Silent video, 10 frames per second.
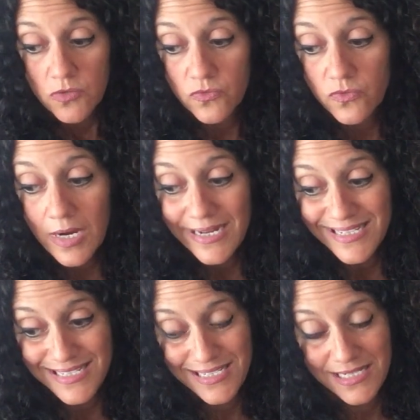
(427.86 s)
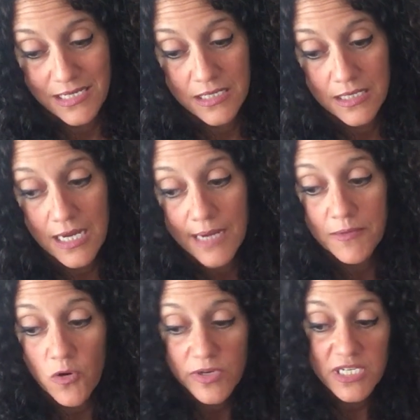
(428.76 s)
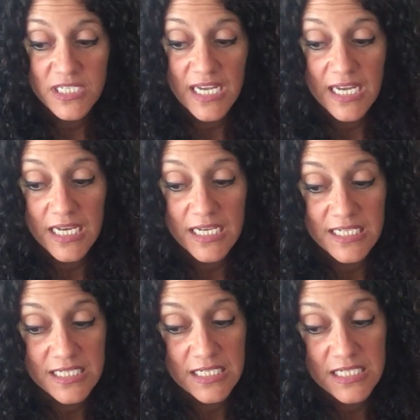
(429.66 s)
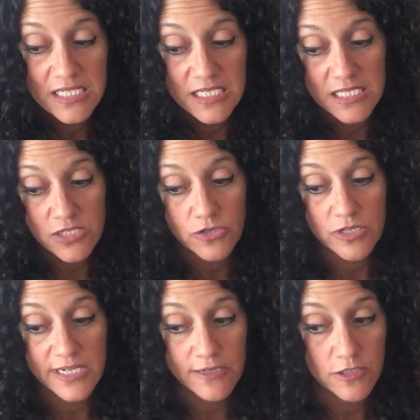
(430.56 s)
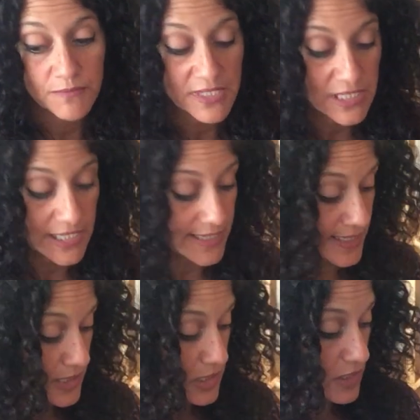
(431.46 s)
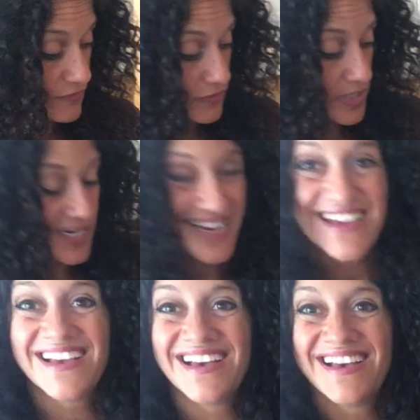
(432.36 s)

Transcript: Right. I'm going to take, since this is turning out to be like a love reading,